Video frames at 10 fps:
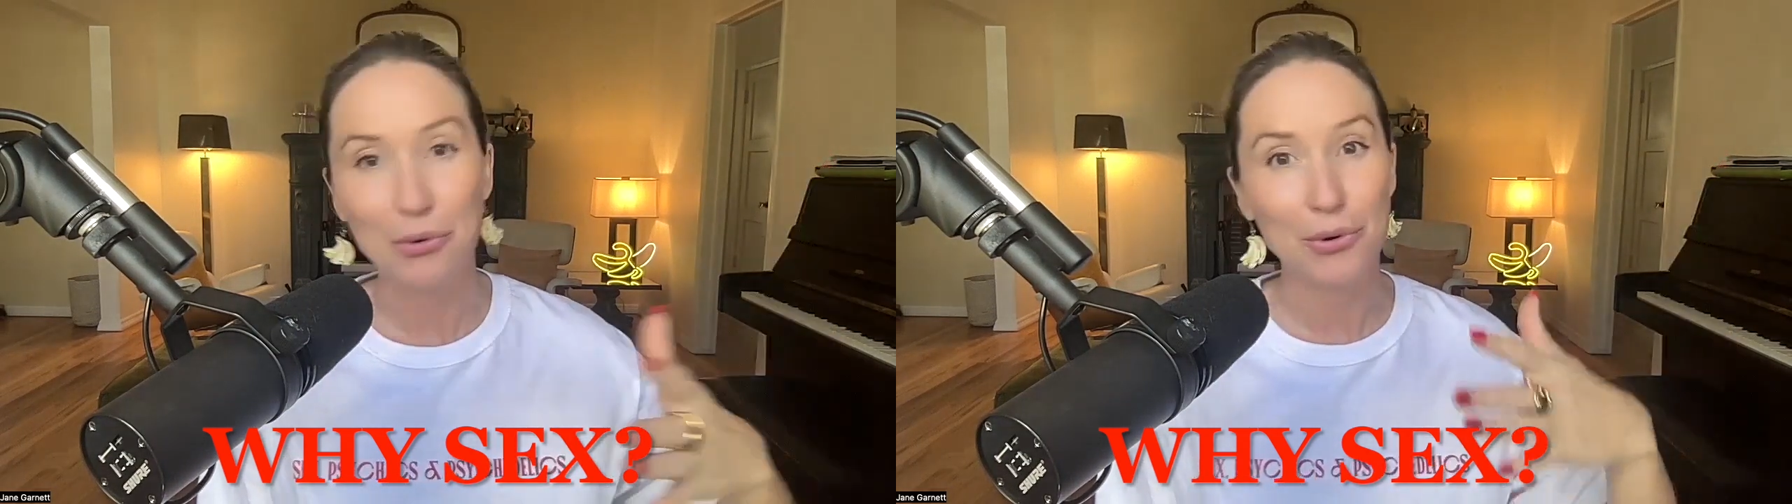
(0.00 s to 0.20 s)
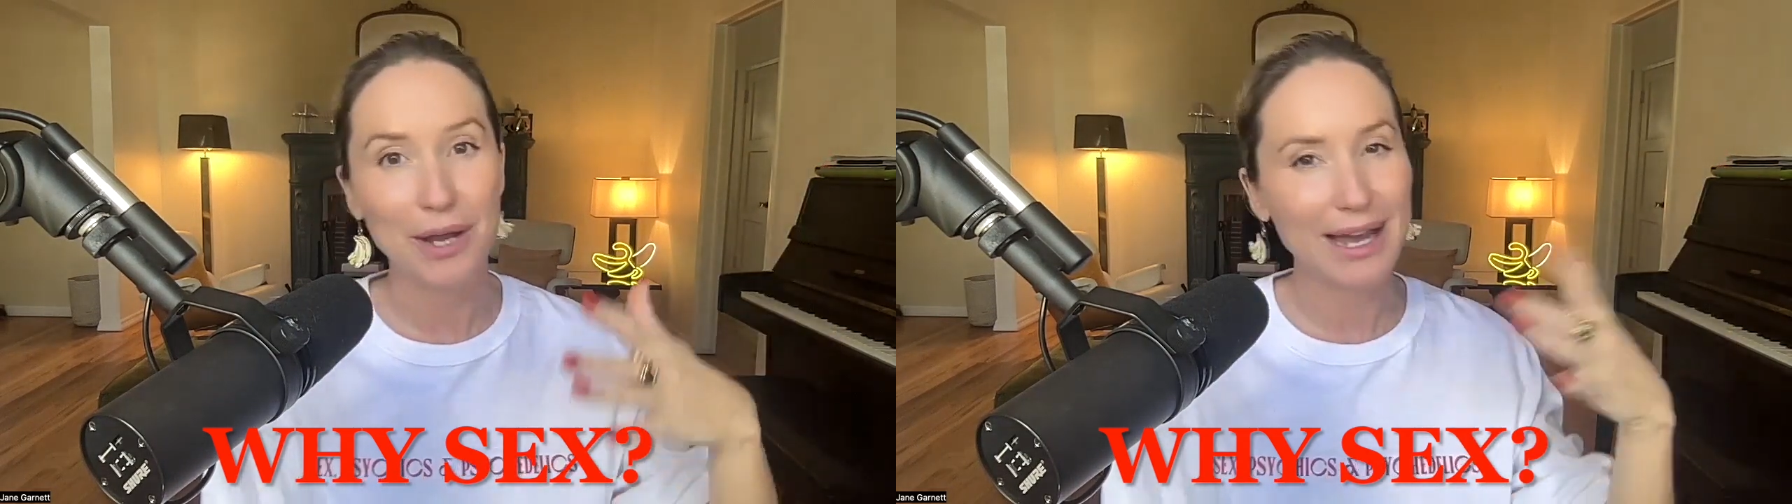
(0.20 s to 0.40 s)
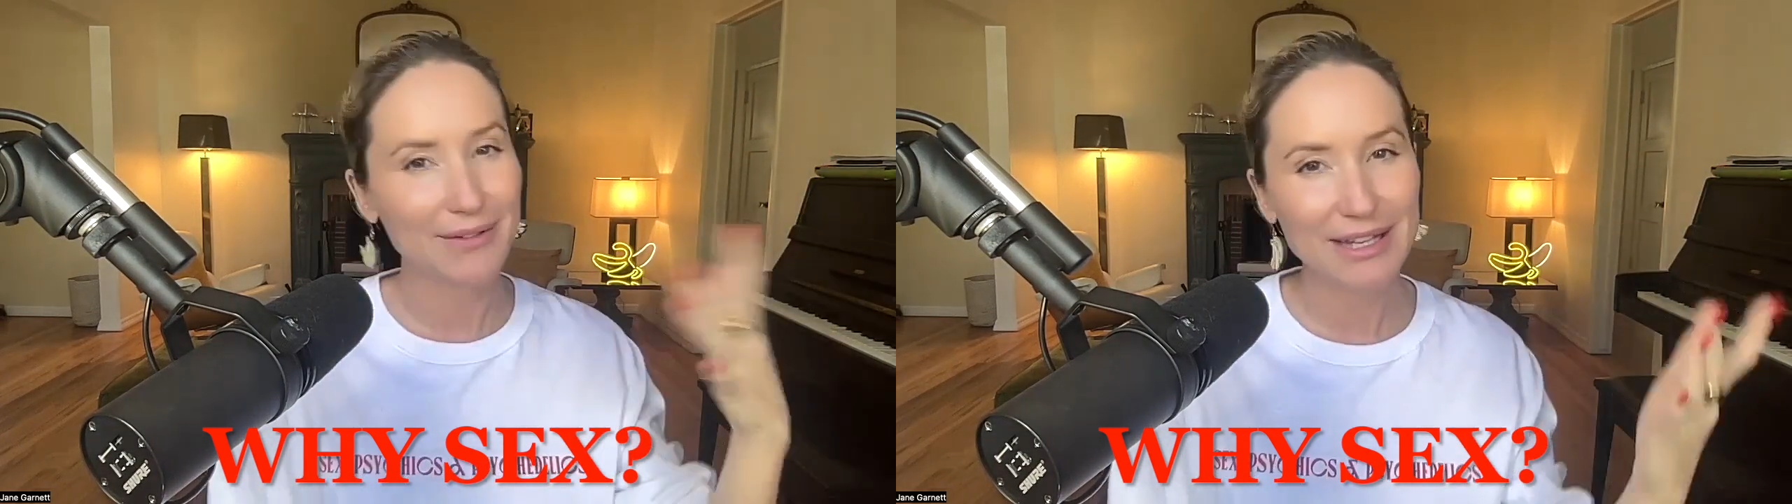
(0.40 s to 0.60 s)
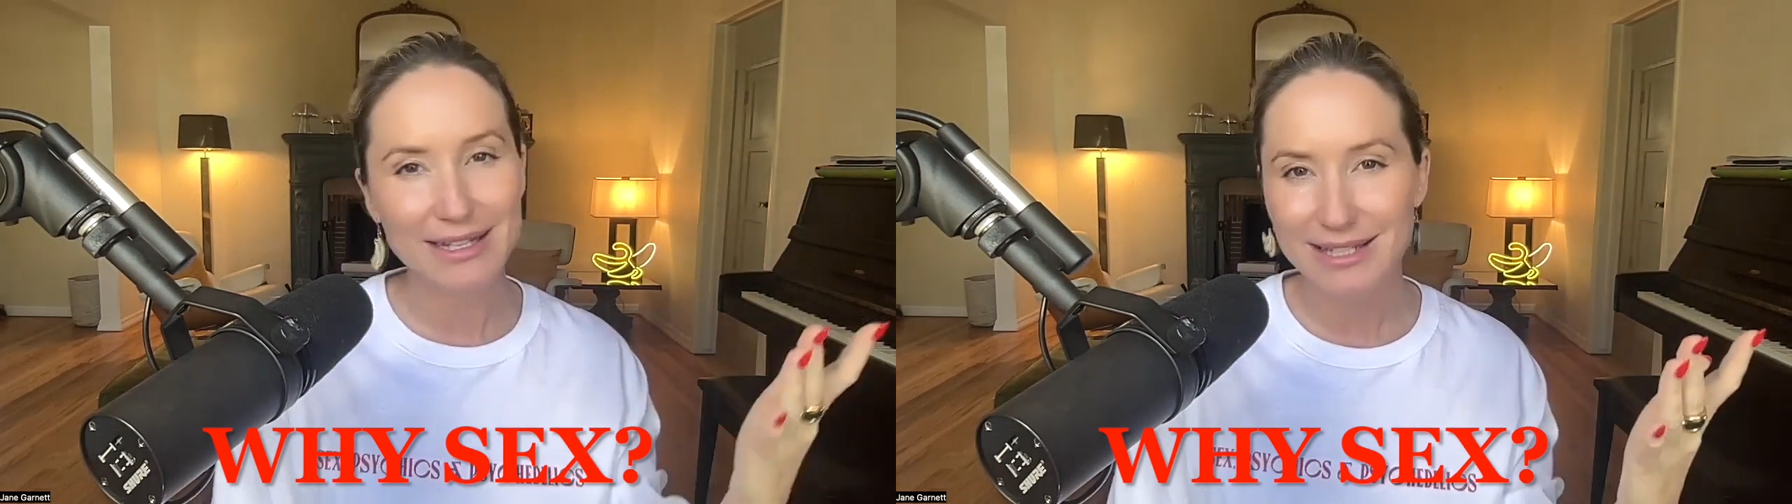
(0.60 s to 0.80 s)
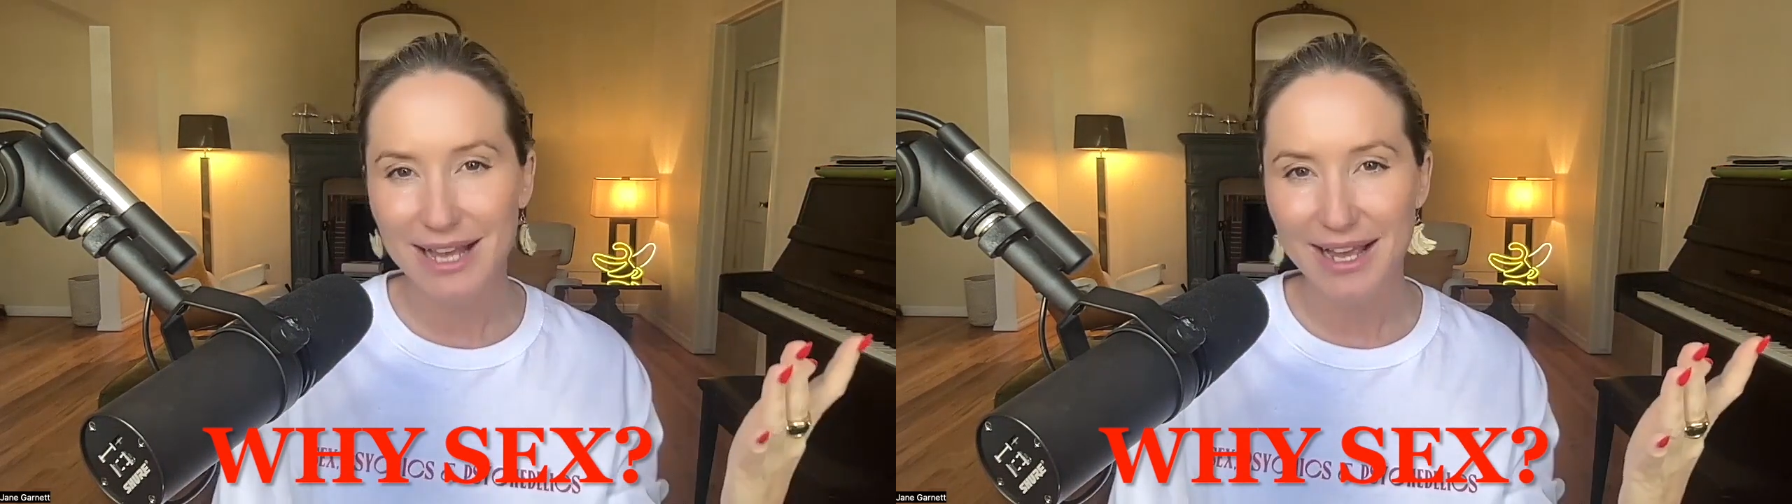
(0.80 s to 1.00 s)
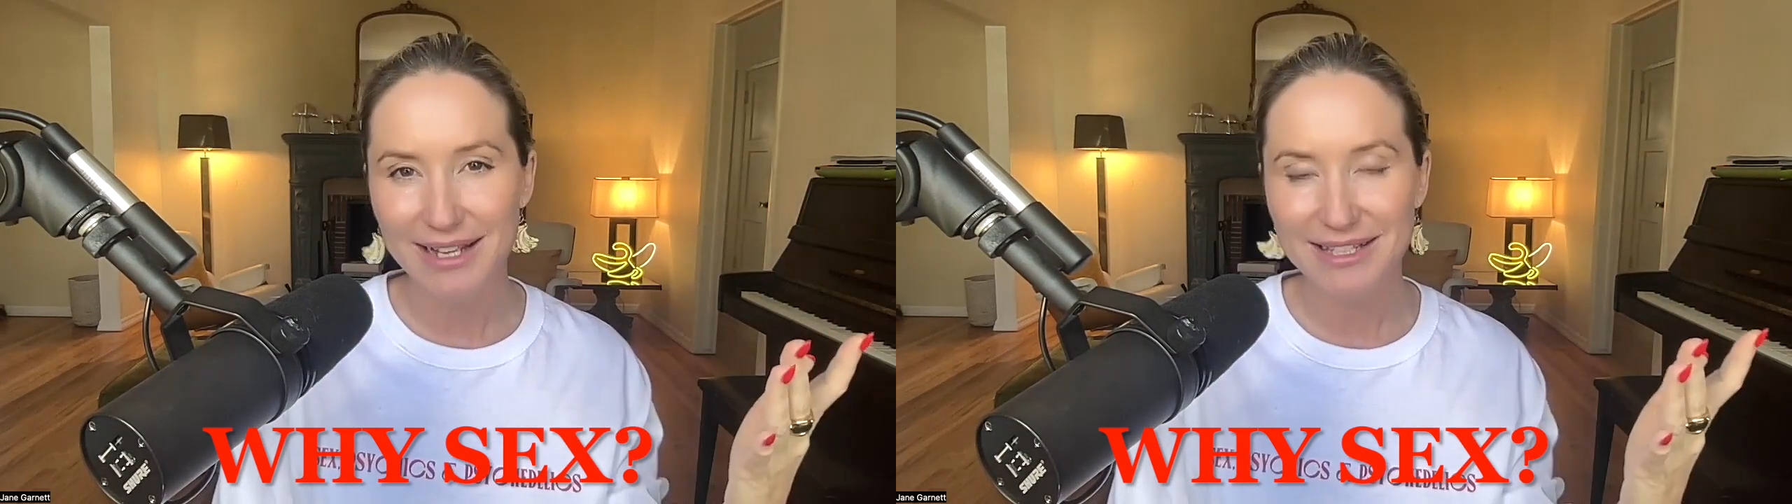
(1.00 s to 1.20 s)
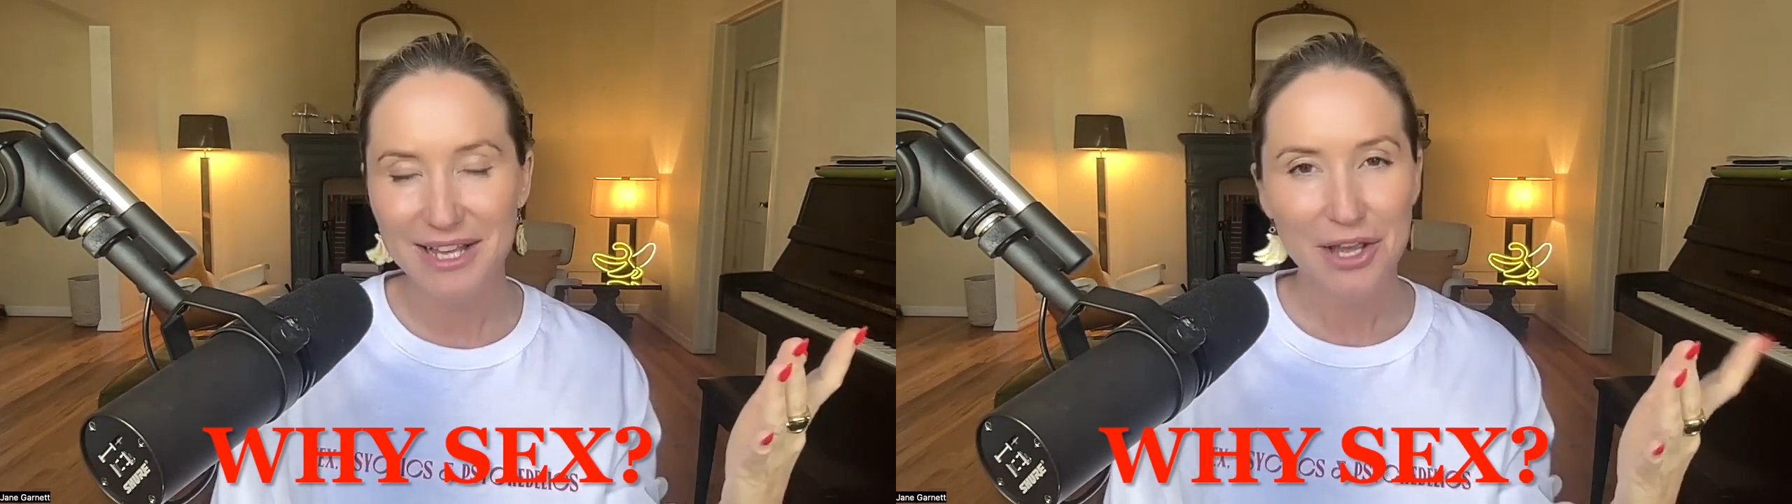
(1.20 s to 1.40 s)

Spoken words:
or having sex,